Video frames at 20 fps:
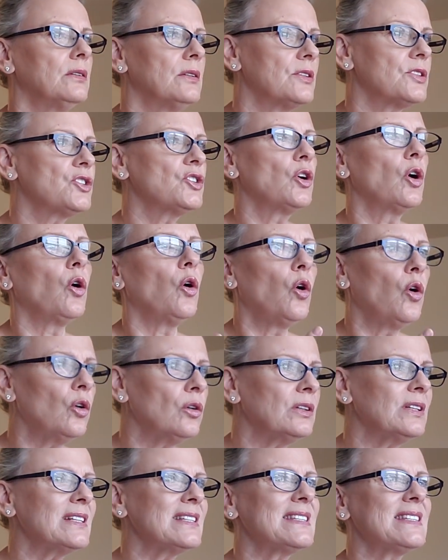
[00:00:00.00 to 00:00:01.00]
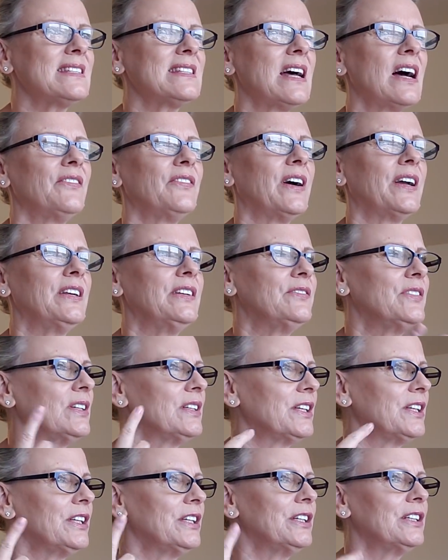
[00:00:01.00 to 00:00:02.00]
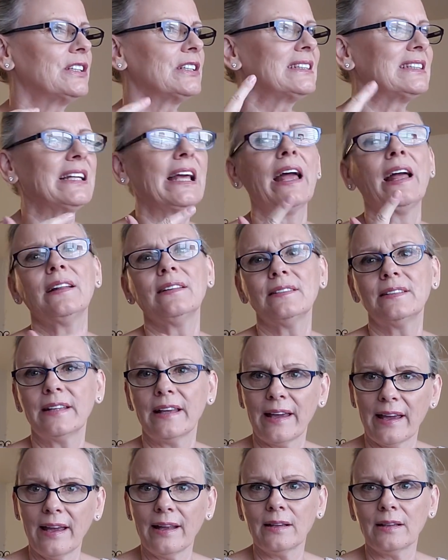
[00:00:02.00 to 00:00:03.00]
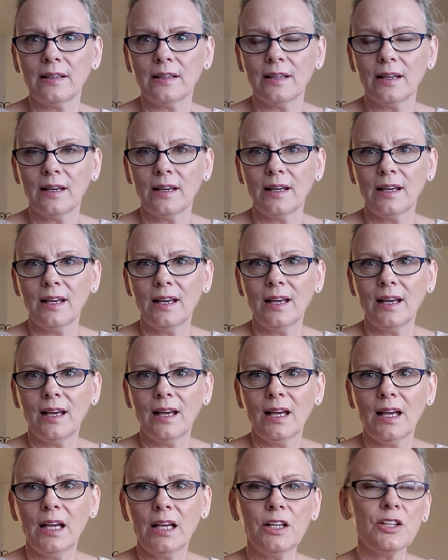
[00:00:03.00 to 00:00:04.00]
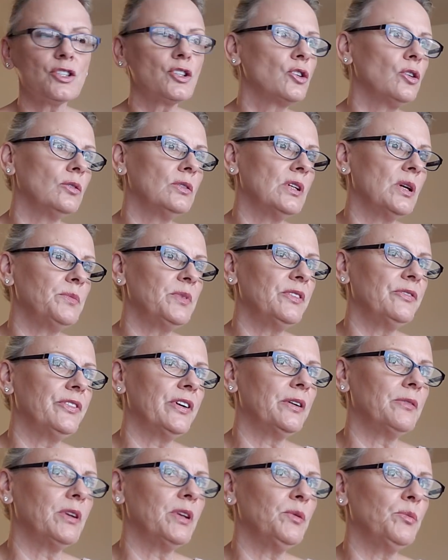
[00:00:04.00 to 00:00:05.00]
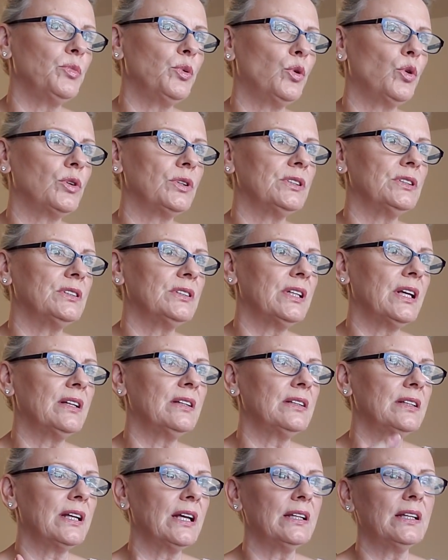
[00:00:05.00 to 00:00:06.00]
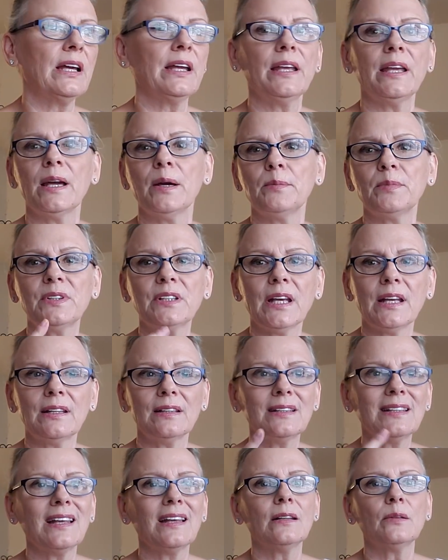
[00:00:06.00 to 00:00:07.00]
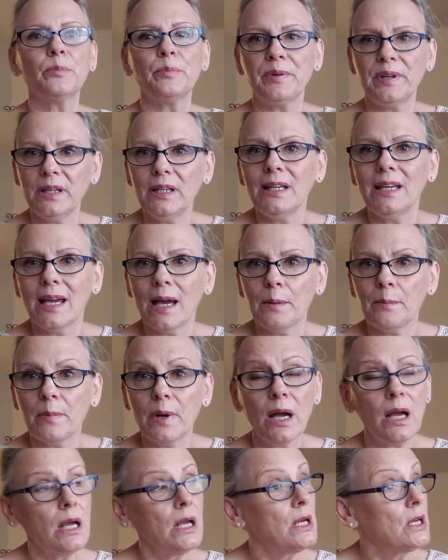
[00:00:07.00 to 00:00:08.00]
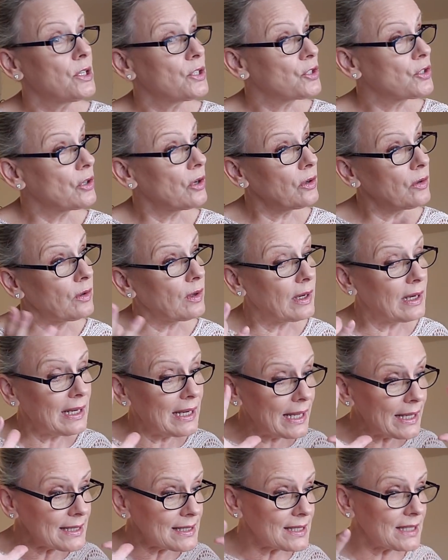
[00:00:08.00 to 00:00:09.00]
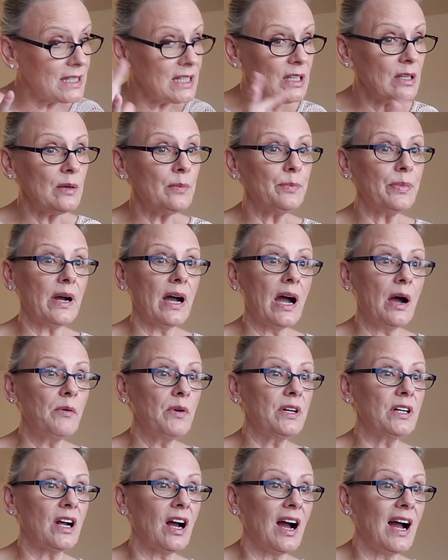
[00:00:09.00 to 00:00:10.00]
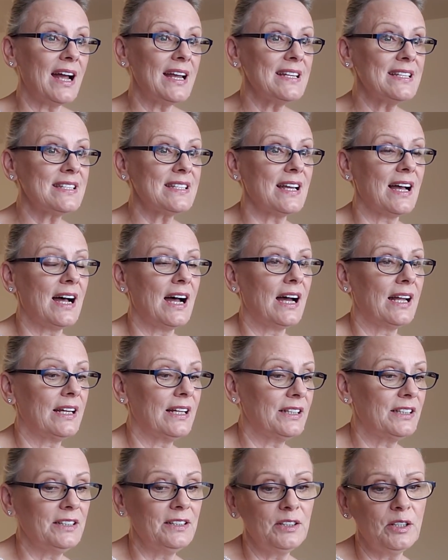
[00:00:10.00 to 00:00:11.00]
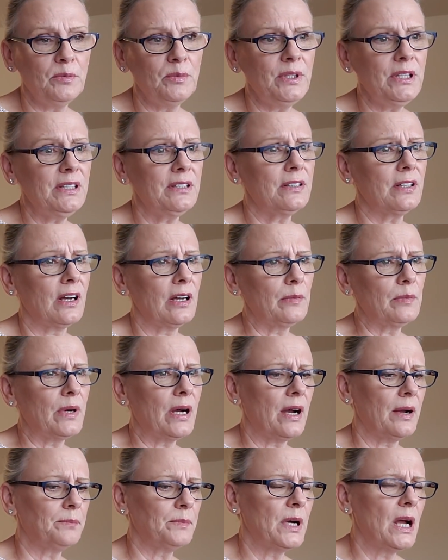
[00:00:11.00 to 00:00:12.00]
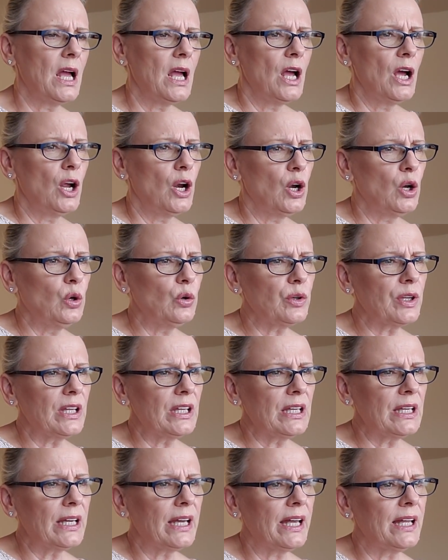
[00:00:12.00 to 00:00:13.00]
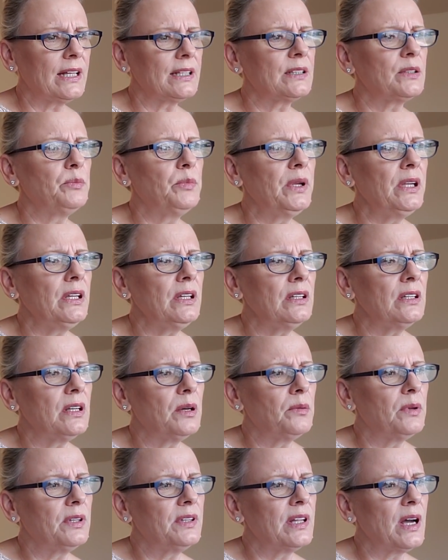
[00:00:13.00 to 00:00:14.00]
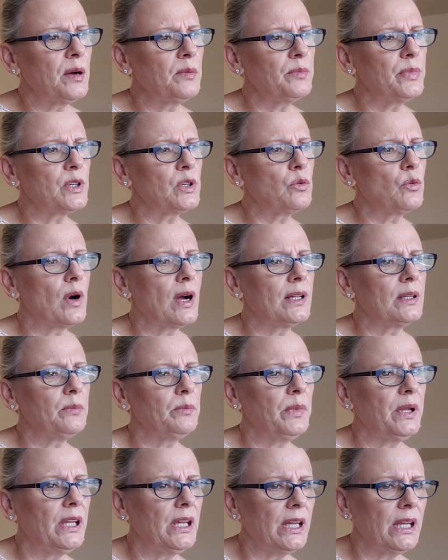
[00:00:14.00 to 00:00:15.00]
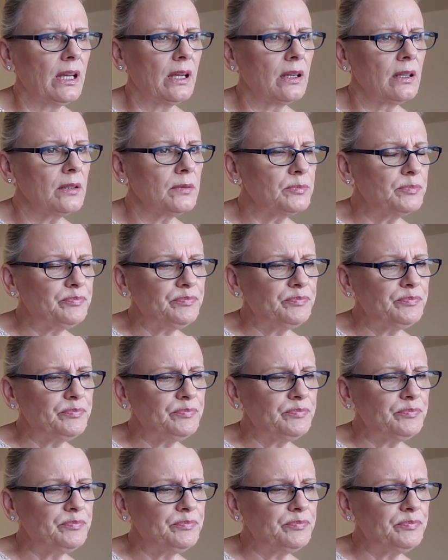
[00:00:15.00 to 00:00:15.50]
So all this stuff, I even hear 10:10. It's gonna be very important, 10:10 a.m., 10:10 p.m. So let's keep our eyes on it. In the meantime, I'm looking at number one meaning.